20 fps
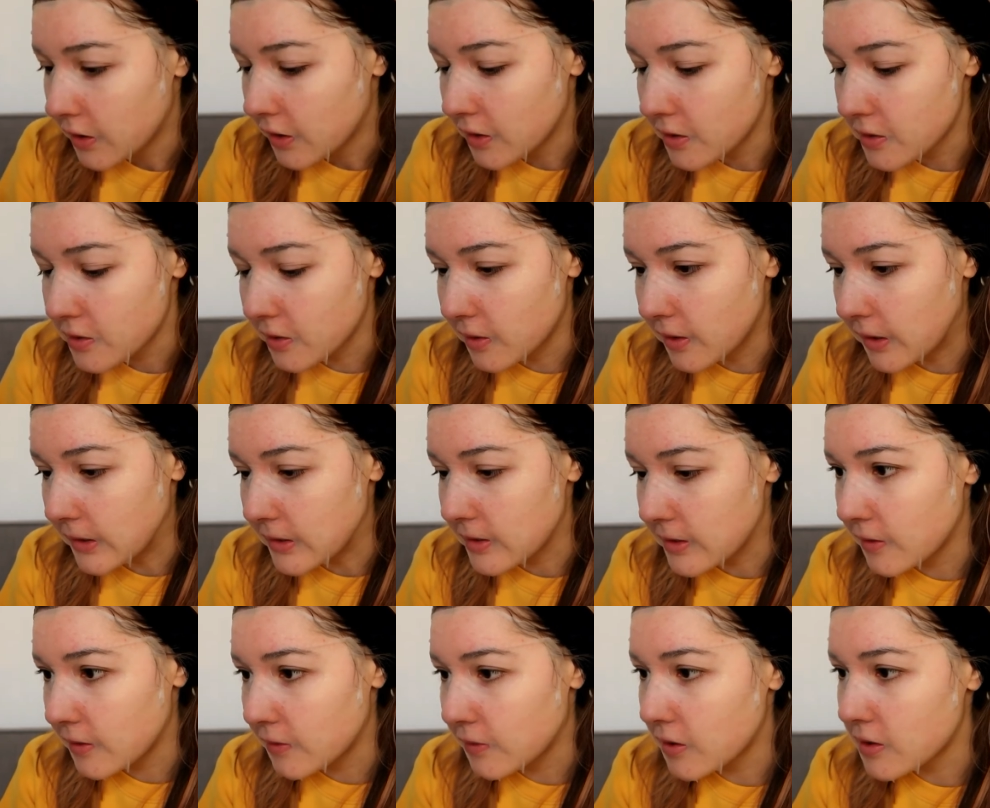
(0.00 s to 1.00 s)
So let's
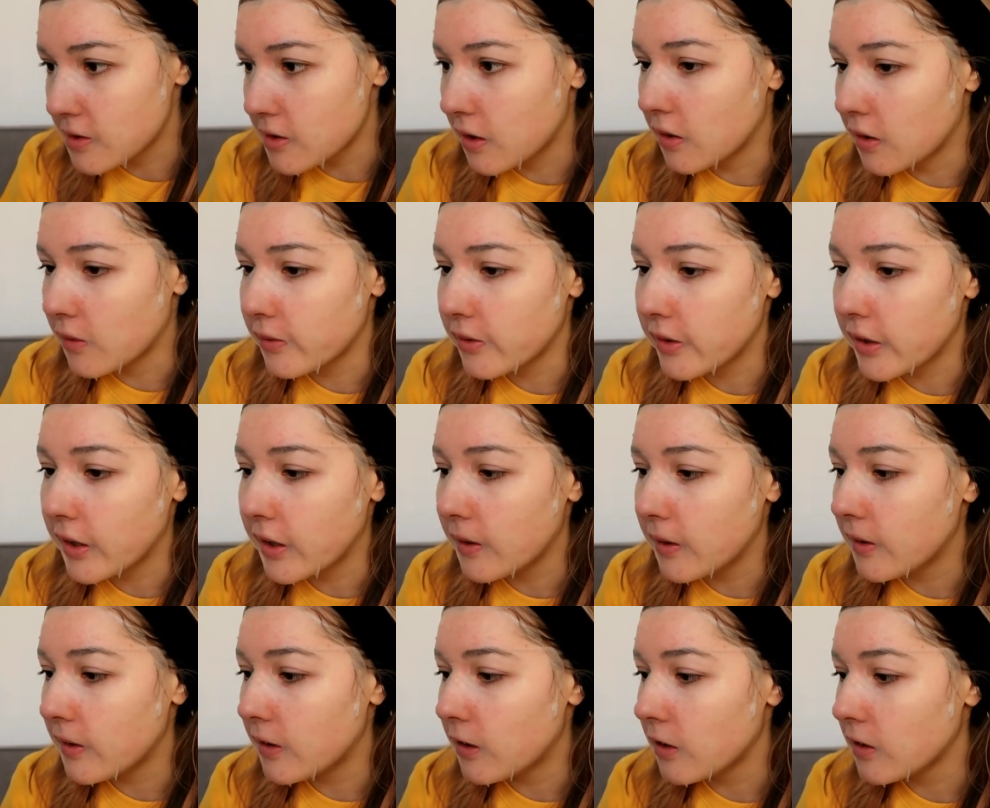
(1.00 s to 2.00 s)
leave this on for how
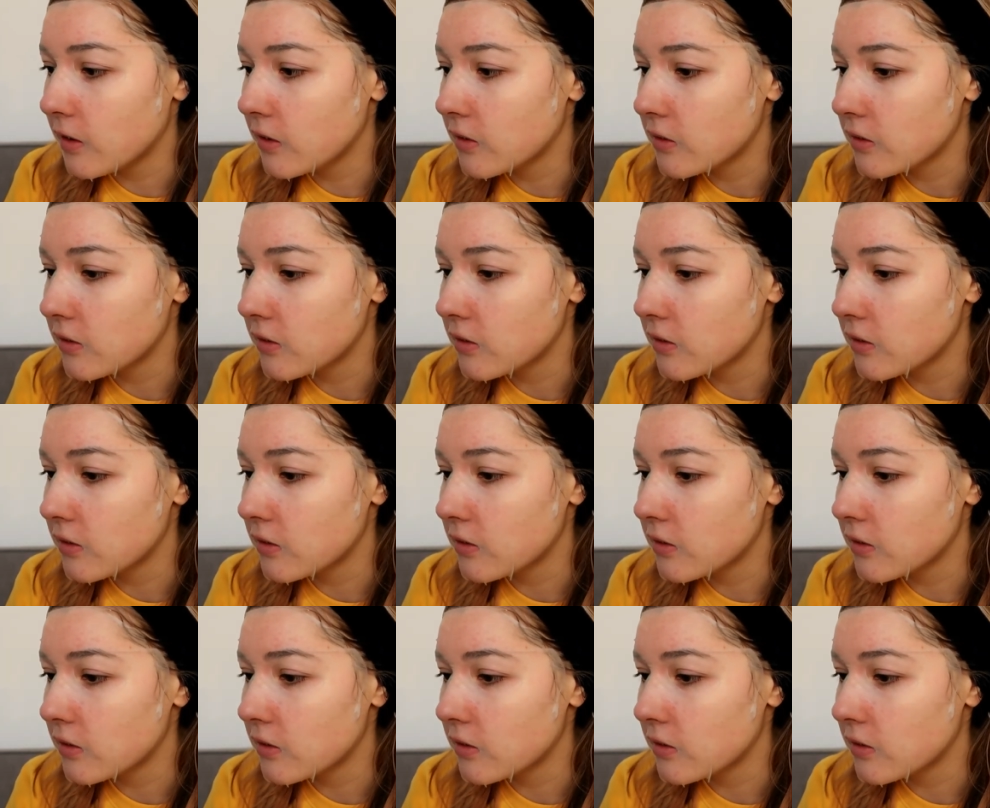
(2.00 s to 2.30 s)
long?